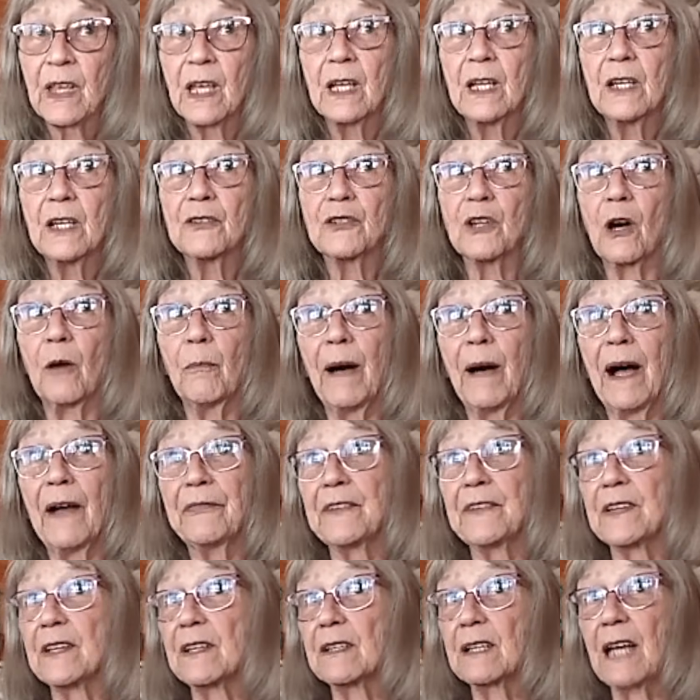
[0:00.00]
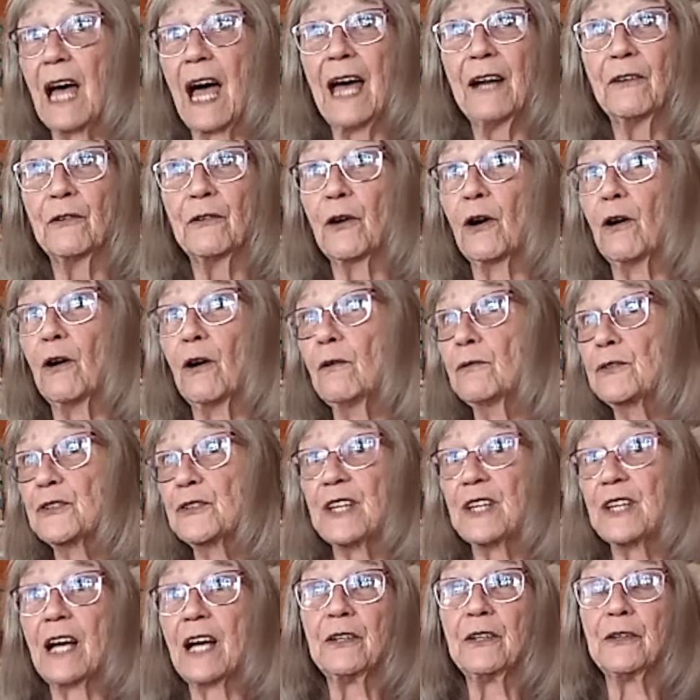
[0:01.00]
So, about the, I don't know,
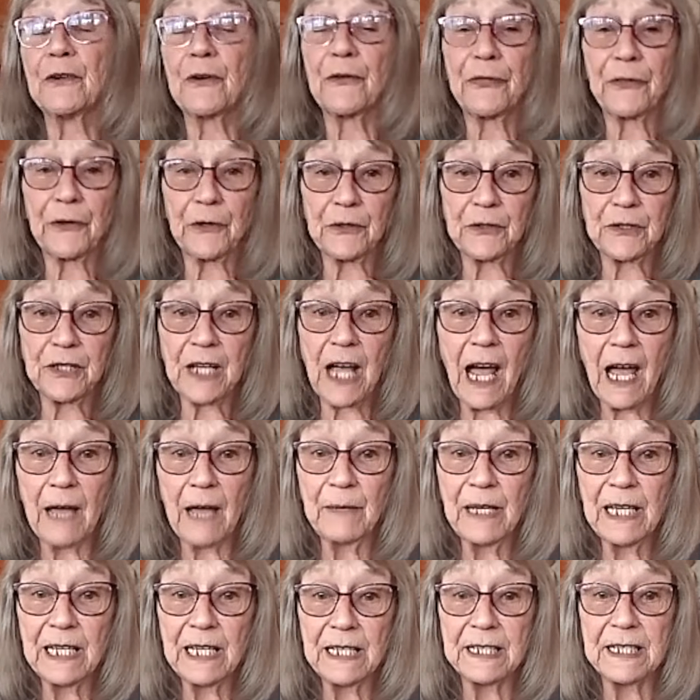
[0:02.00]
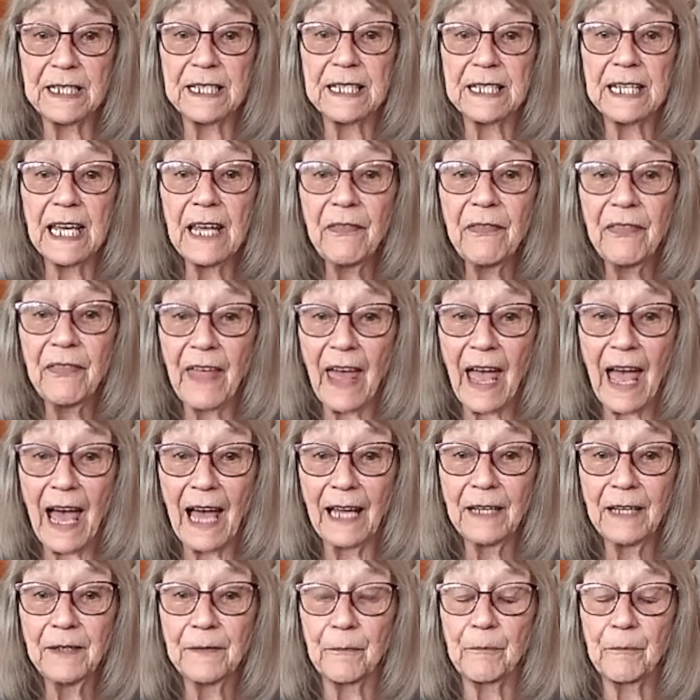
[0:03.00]
second or third time he did that,